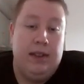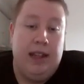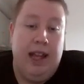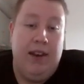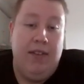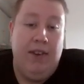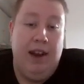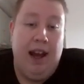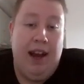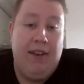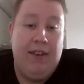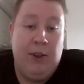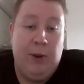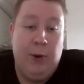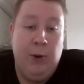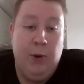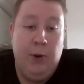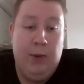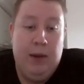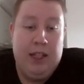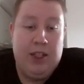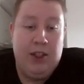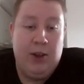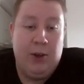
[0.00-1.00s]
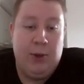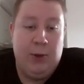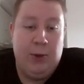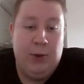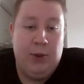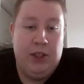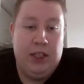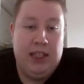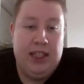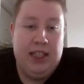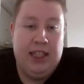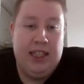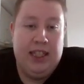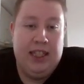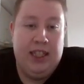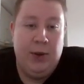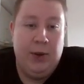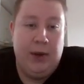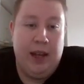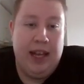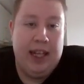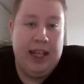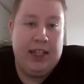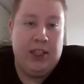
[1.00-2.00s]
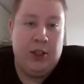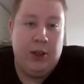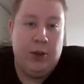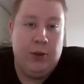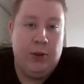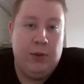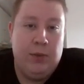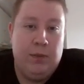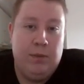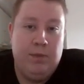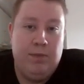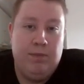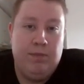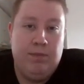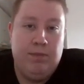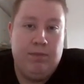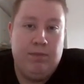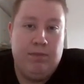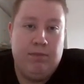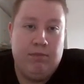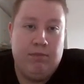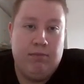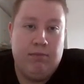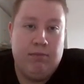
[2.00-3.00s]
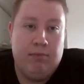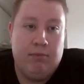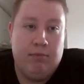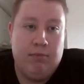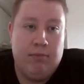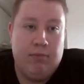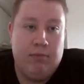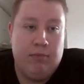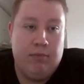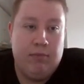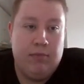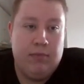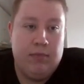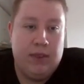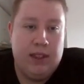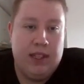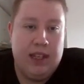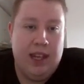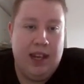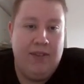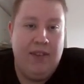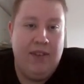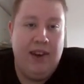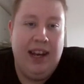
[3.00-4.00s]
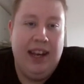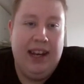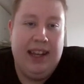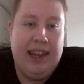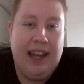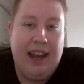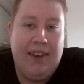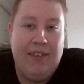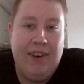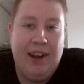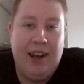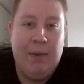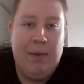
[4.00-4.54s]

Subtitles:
Then we have two Misoguchis, Yugetsu. We didn't have